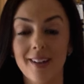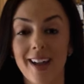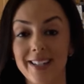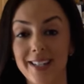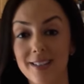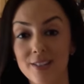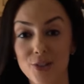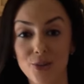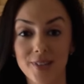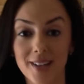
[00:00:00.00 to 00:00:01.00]
ideas
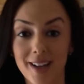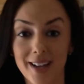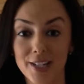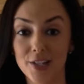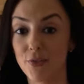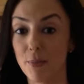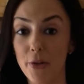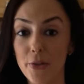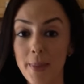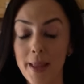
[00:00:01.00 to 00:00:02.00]
using ideas from
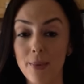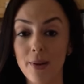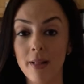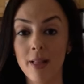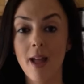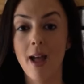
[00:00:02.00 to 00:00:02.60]
other people,